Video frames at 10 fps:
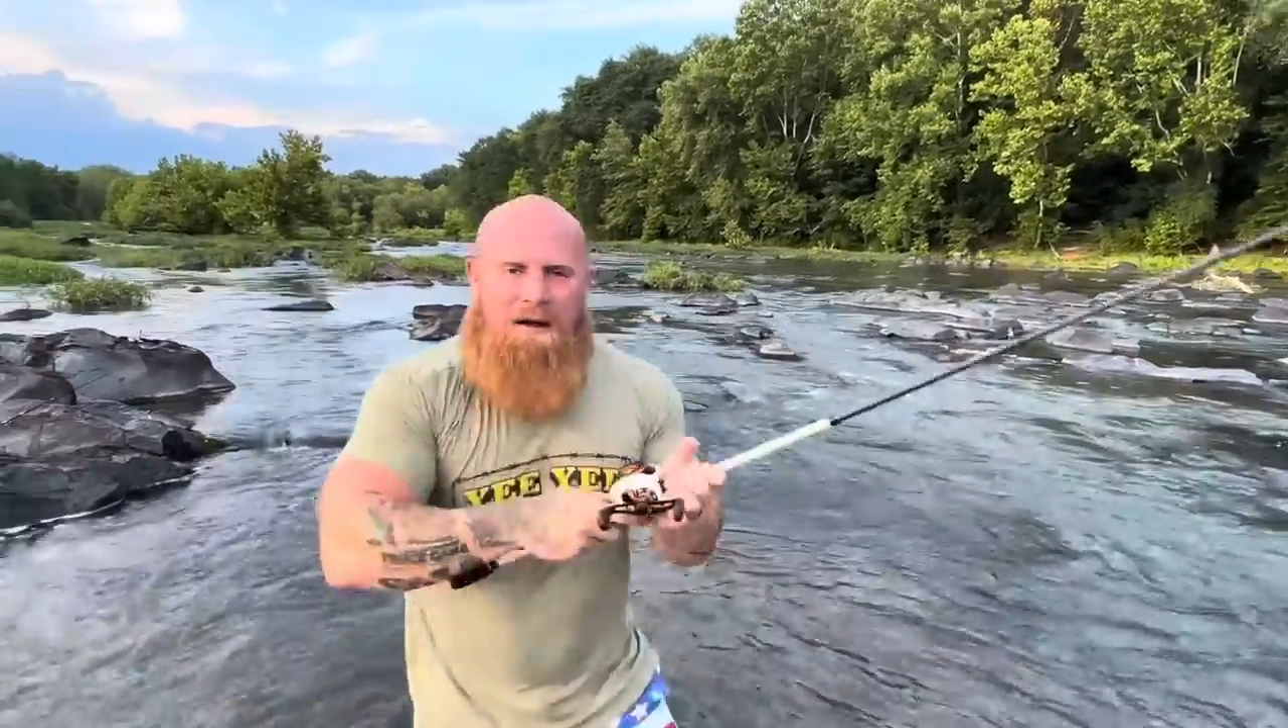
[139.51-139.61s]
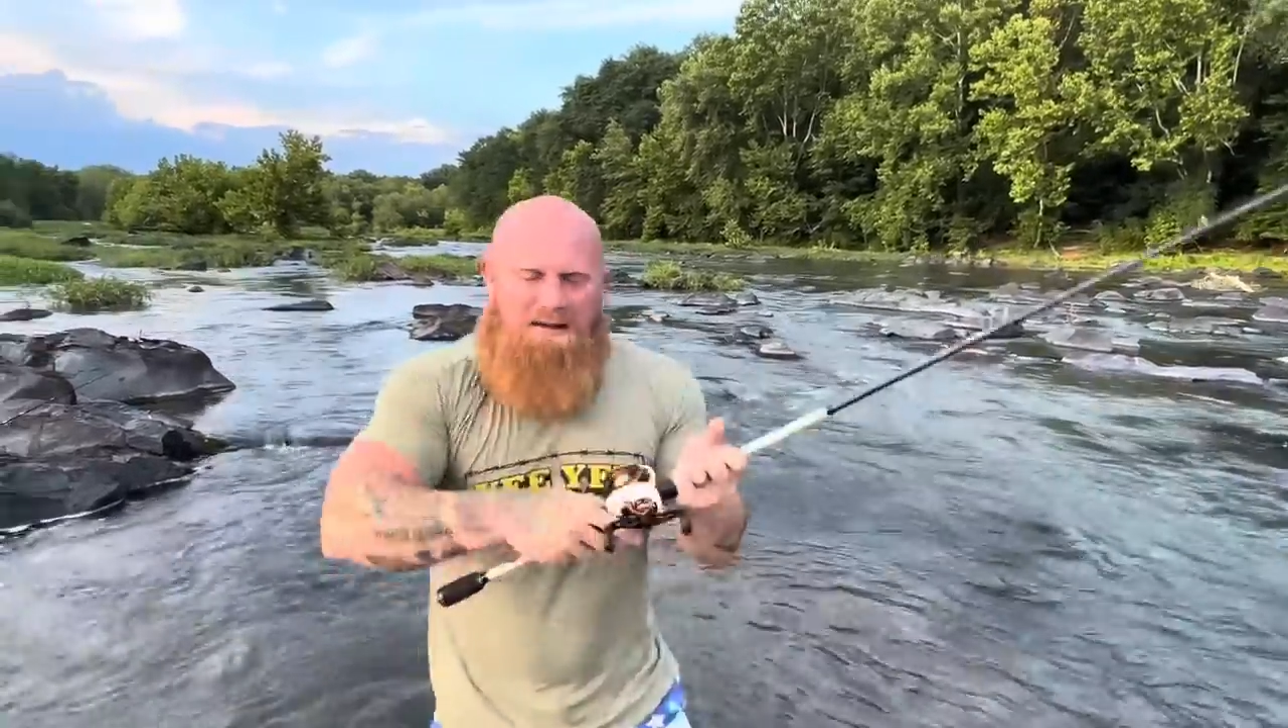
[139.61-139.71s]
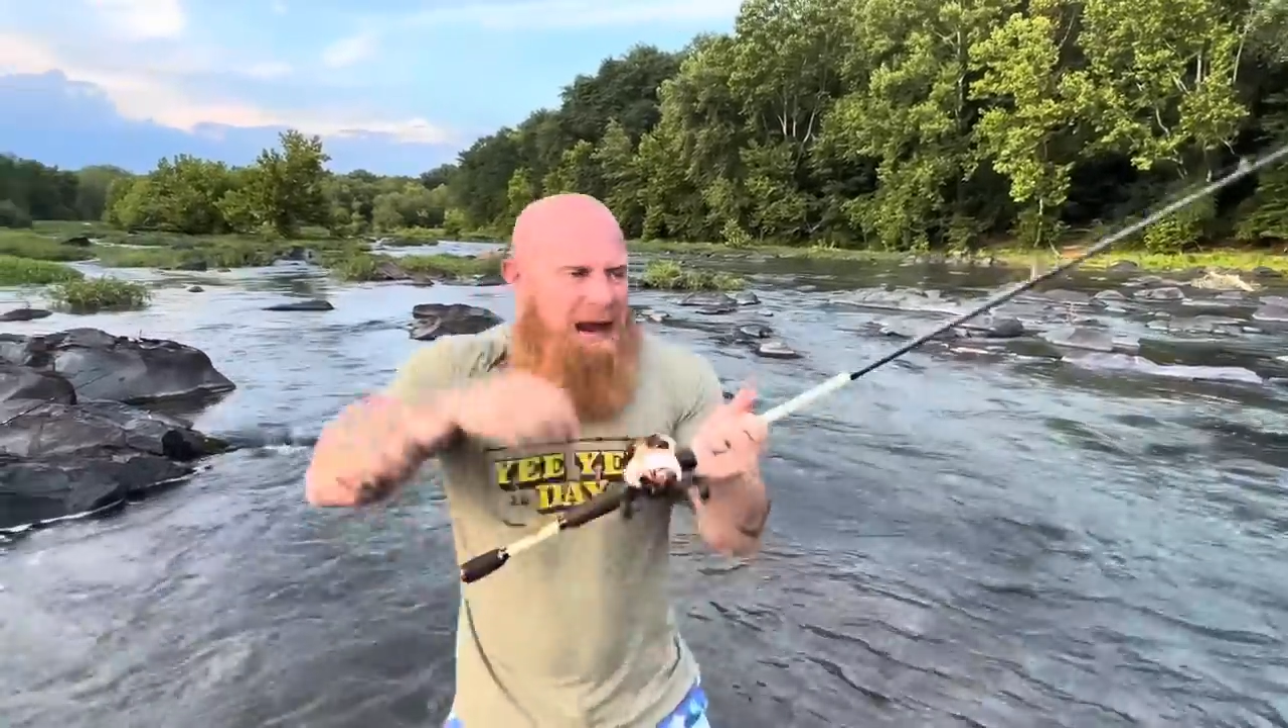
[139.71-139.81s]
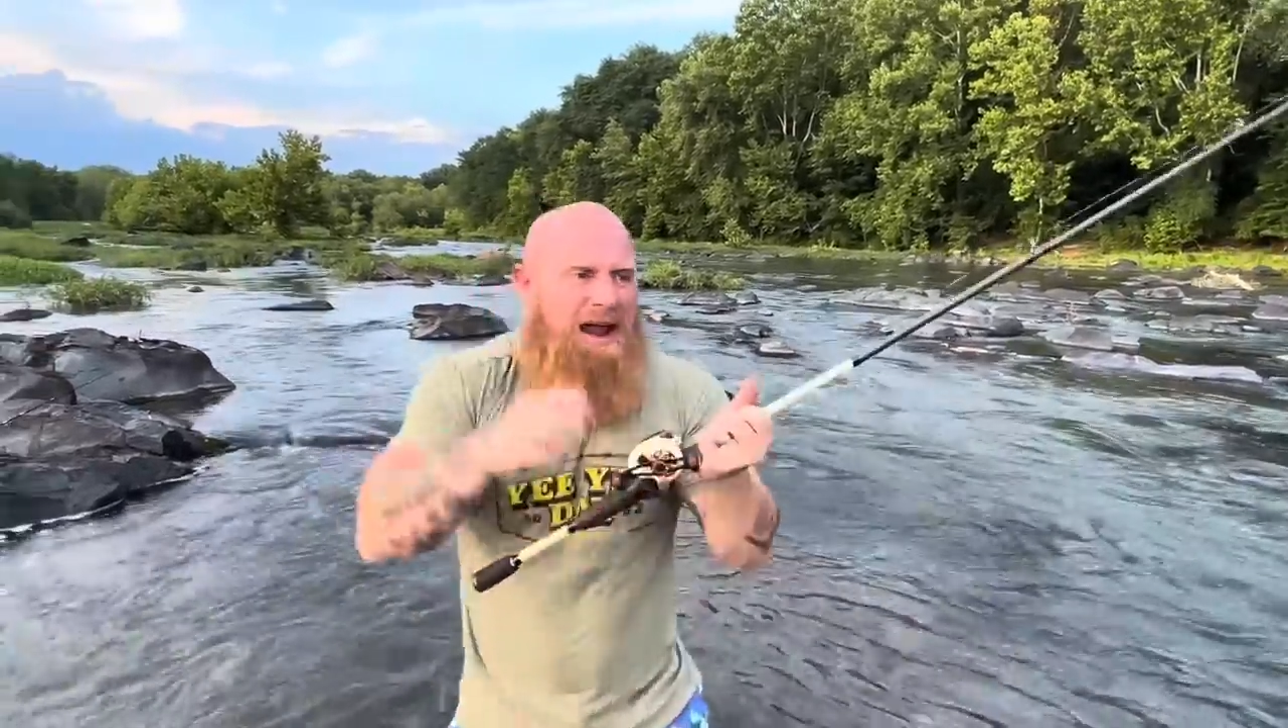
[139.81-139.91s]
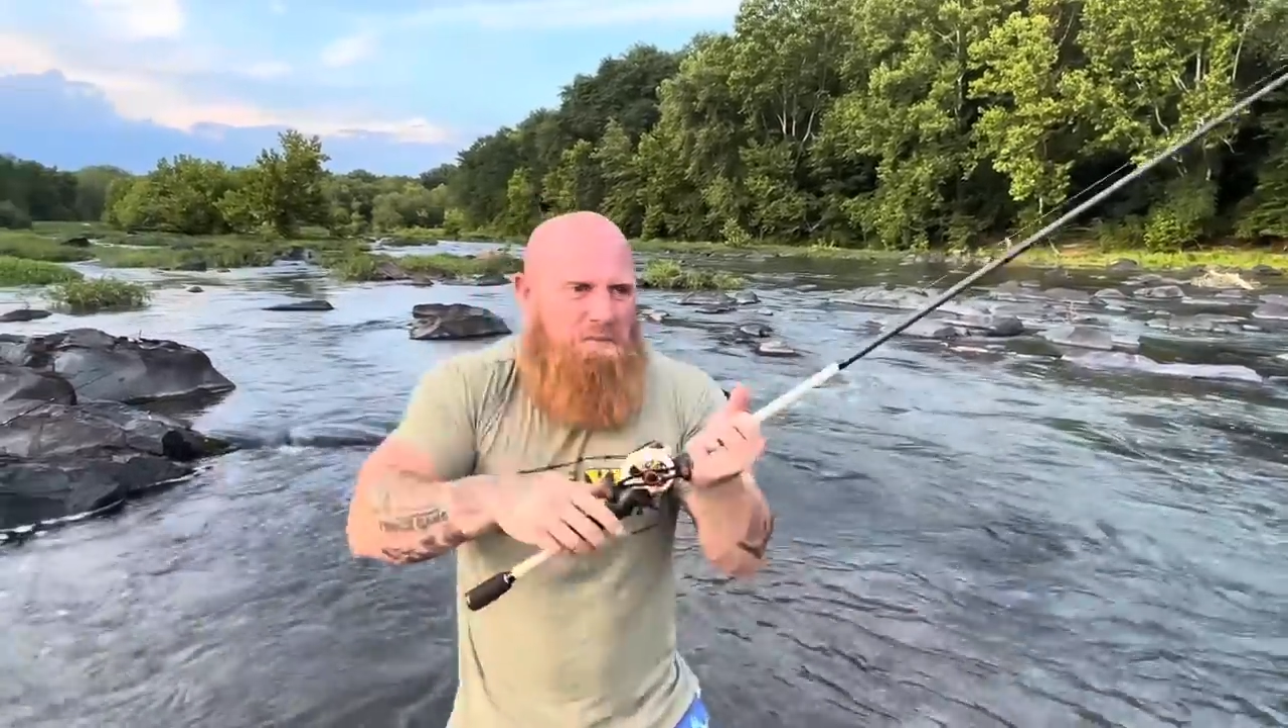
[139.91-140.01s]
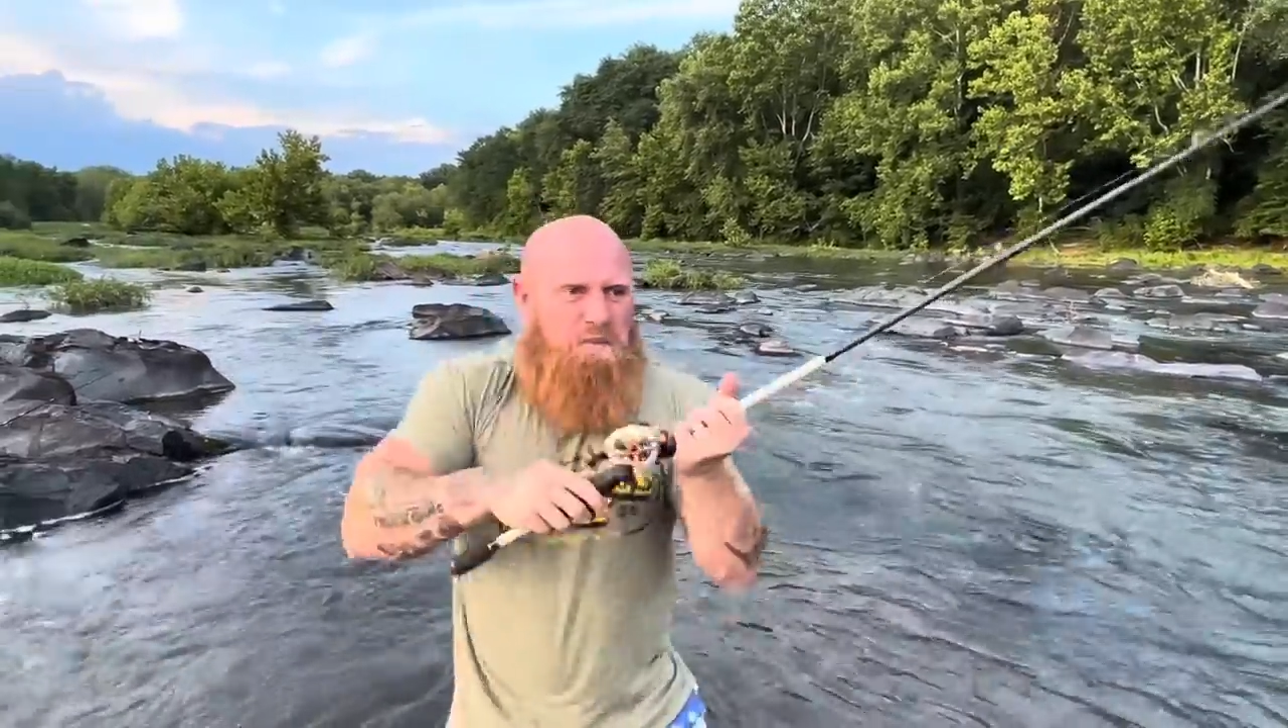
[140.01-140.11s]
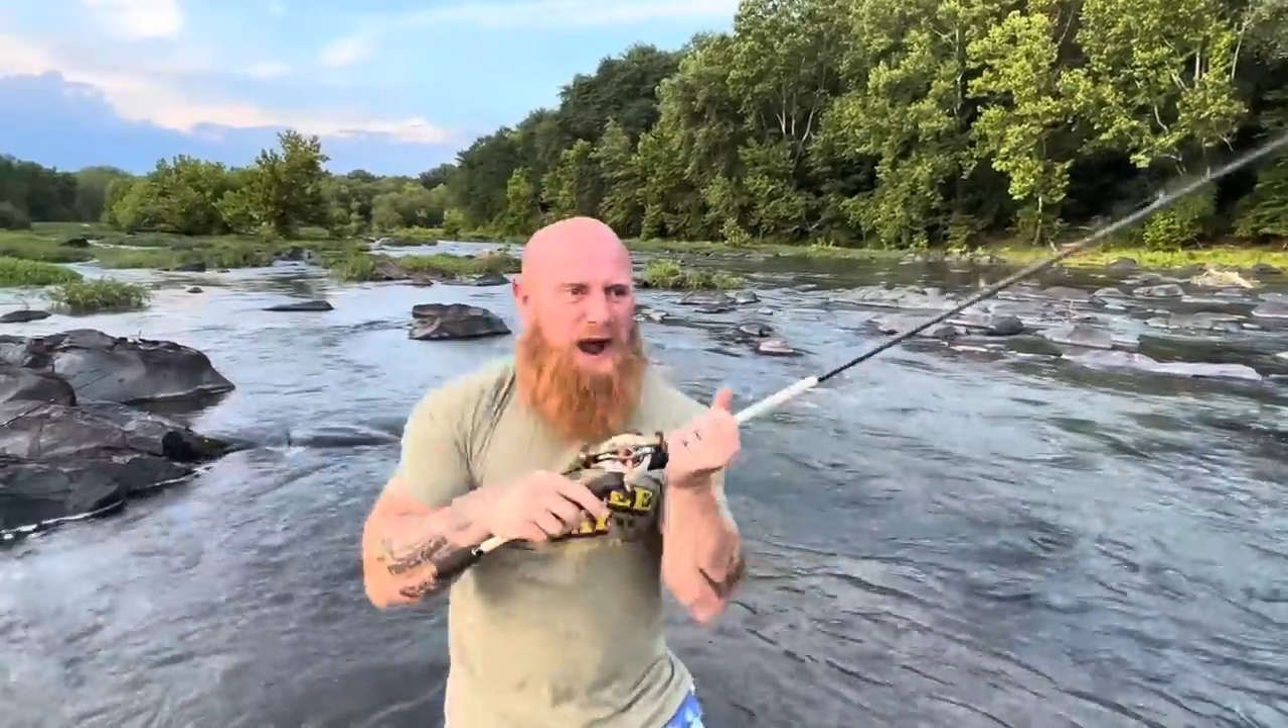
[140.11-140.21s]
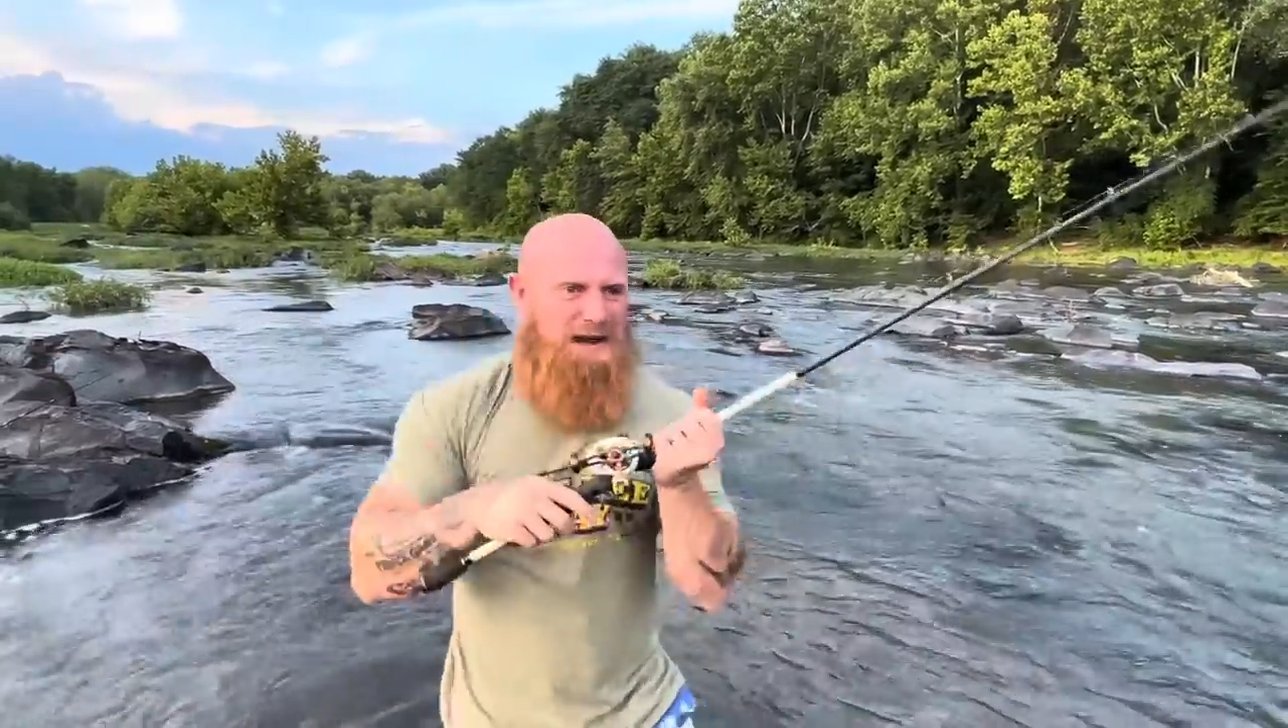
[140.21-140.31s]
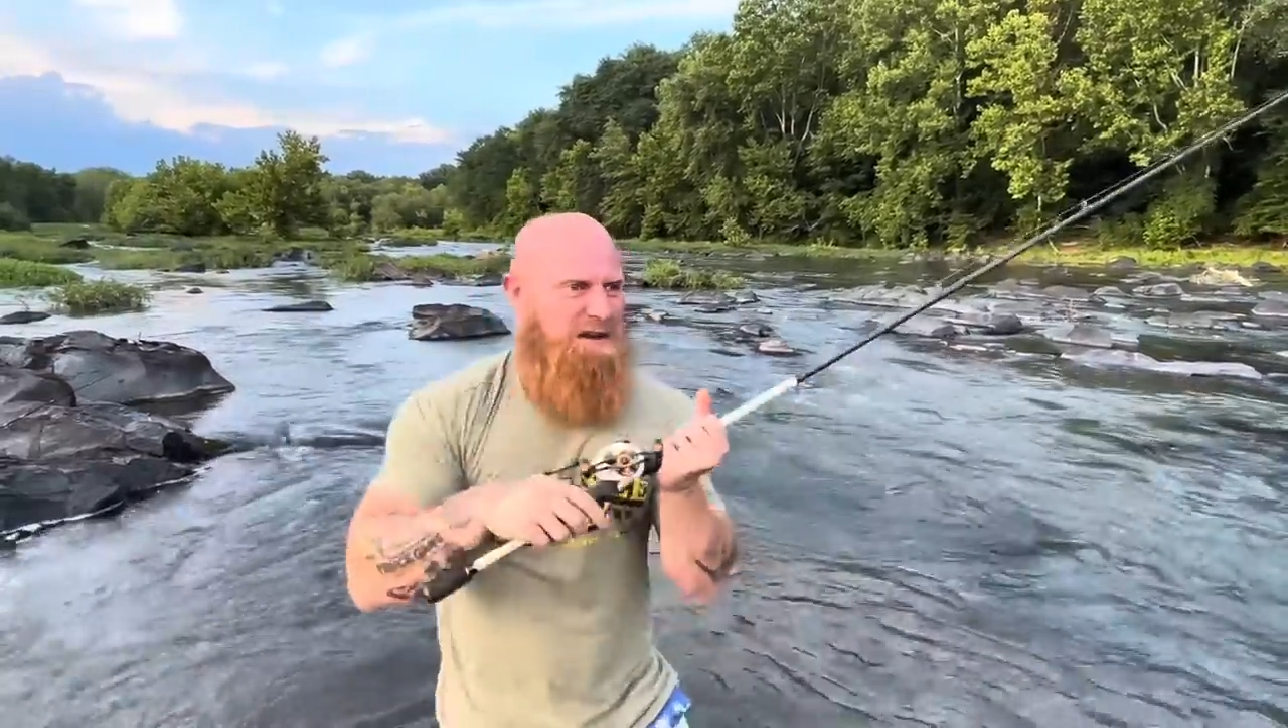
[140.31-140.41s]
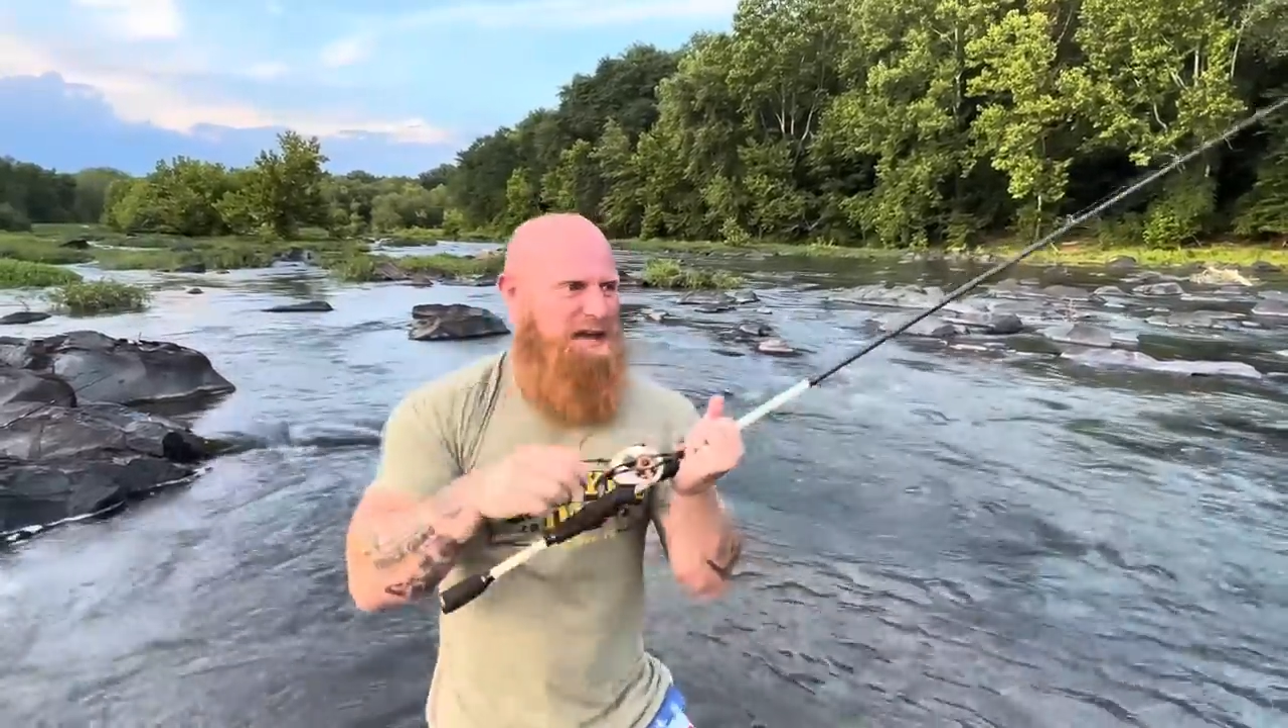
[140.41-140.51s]
can't
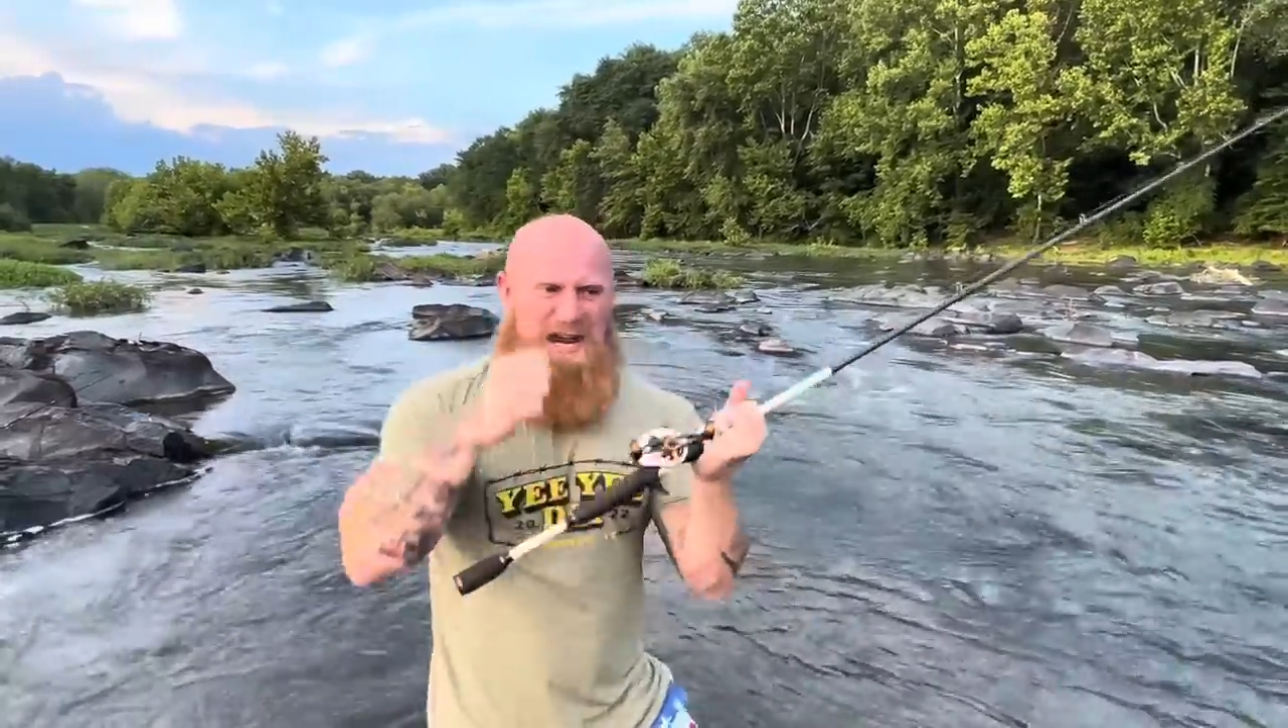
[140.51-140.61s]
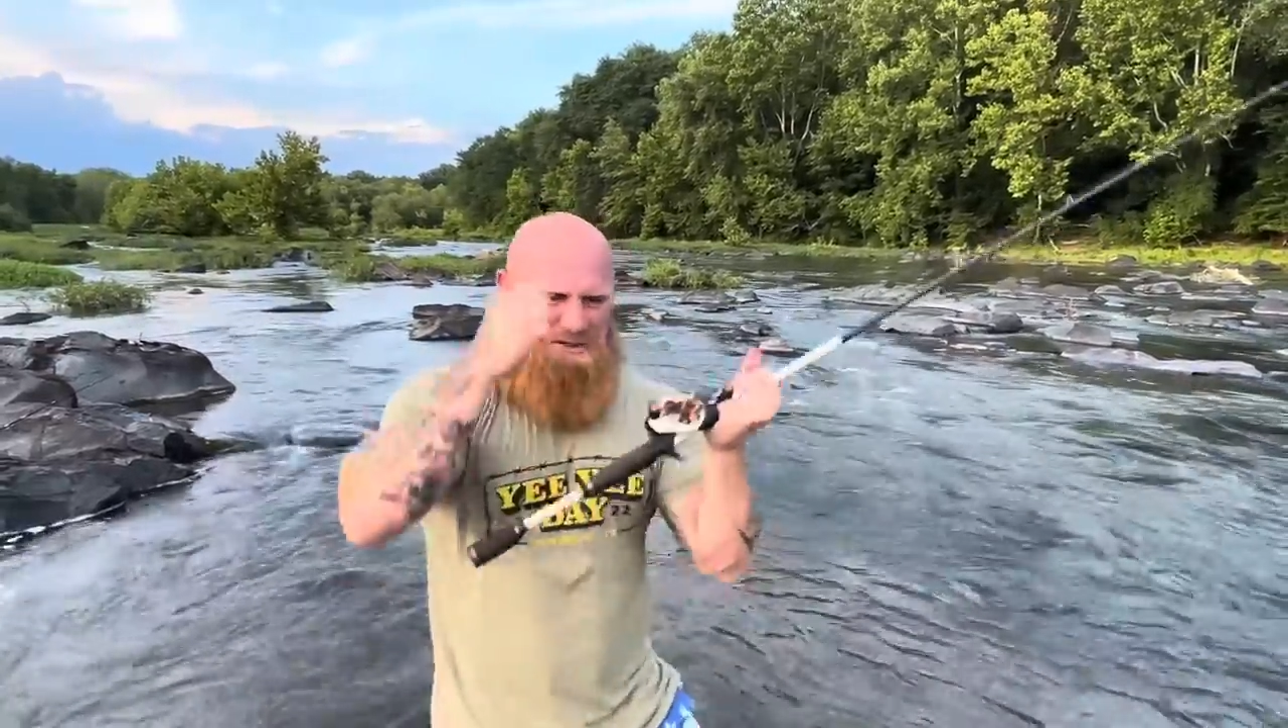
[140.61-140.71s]
wait to catch